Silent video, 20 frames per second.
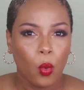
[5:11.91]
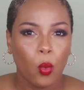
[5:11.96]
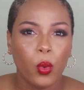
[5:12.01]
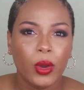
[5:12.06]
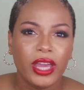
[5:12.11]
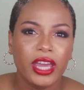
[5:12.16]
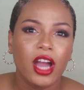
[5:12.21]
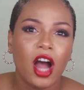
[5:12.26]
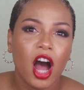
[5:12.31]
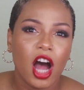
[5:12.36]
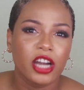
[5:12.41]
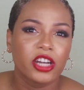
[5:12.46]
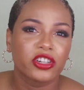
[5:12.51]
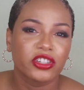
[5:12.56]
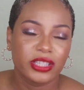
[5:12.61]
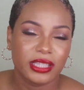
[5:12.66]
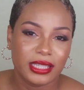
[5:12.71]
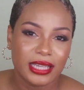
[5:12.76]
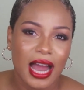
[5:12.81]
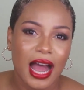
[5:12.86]
We
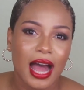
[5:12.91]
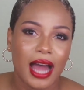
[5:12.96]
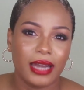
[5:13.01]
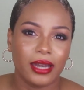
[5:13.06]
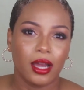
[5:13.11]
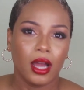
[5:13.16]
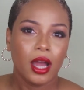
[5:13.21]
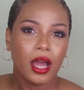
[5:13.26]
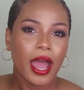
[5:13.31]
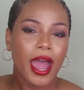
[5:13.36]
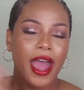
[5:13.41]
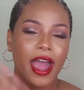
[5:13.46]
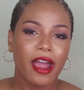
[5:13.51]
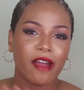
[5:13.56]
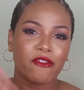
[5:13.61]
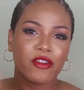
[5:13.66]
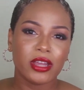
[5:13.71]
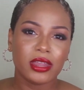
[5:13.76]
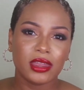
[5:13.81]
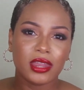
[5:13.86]
understand.
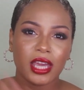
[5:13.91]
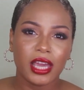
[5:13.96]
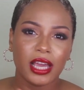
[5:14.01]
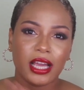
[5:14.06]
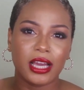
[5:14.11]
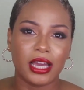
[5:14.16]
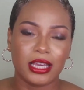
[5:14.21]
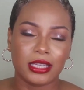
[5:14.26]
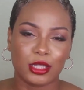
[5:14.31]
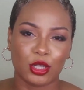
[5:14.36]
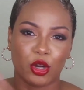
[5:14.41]
Everything is